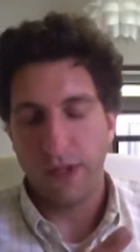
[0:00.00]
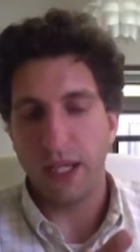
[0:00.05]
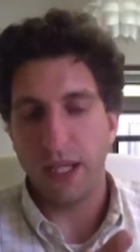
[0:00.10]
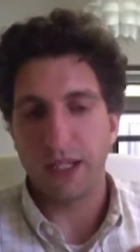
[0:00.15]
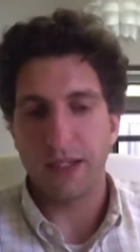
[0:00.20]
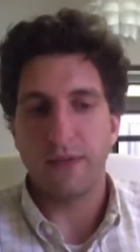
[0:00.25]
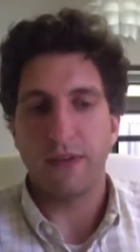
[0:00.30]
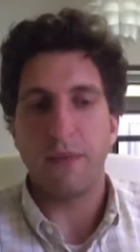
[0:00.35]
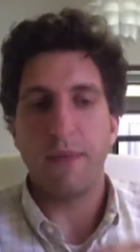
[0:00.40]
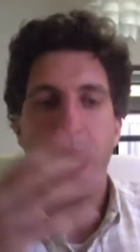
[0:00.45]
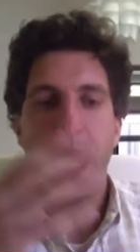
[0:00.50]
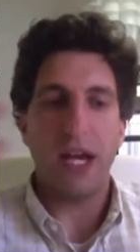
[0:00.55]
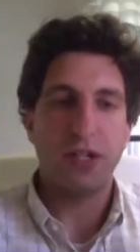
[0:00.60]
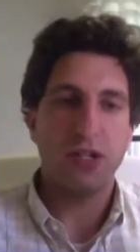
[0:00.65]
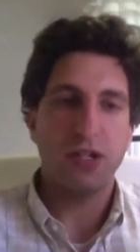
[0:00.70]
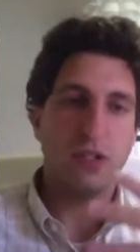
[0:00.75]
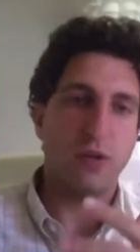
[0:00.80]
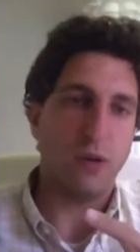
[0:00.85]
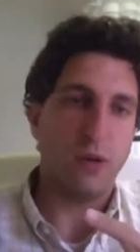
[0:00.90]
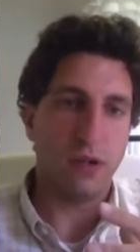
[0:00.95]
feelings of
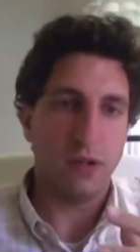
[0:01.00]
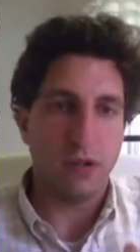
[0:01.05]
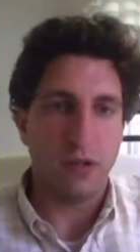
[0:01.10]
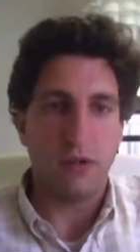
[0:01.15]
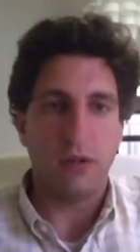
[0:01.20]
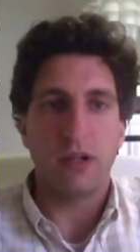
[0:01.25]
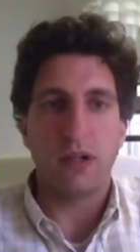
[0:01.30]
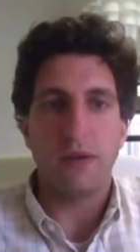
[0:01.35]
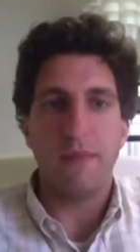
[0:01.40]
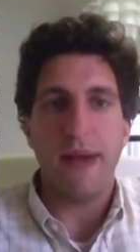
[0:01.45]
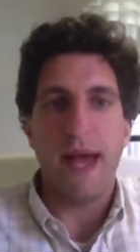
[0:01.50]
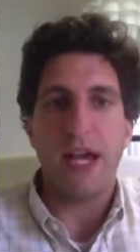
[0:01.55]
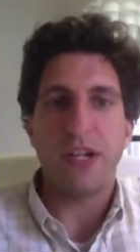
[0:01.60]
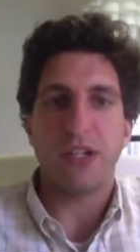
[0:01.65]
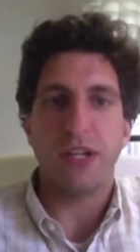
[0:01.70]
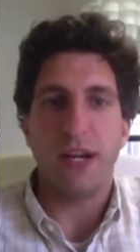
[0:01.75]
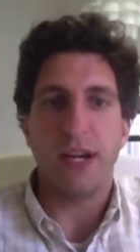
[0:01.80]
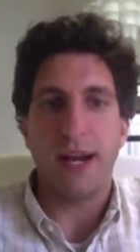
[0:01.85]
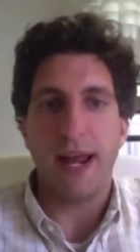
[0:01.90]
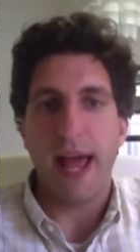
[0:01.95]
compassion or
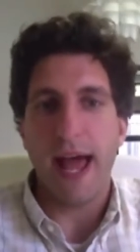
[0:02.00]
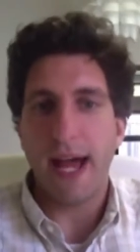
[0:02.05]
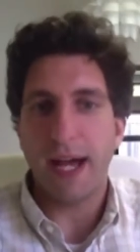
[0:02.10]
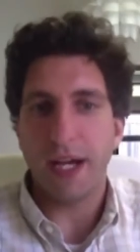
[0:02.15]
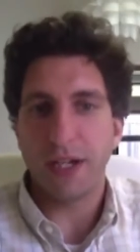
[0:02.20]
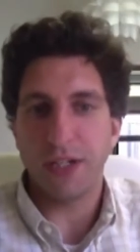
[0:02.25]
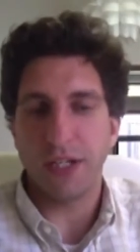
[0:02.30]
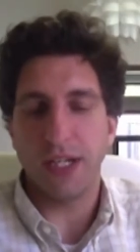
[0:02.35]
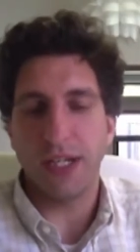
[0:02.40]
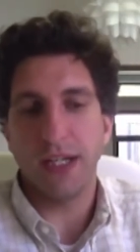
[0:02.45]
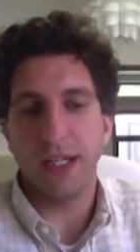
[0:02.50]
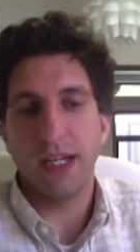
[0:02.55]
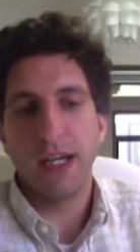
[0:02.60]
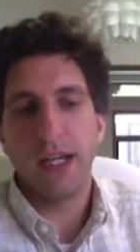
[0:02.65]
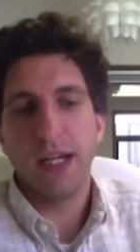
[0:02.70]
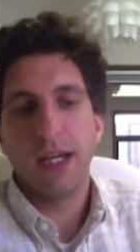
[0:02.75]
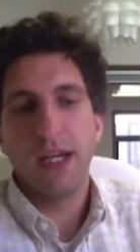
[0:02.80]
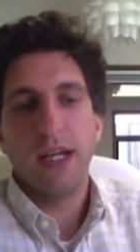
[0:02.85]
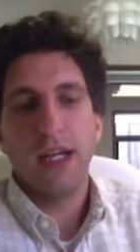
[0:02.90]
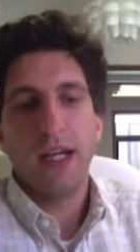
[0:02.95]
compassionate action,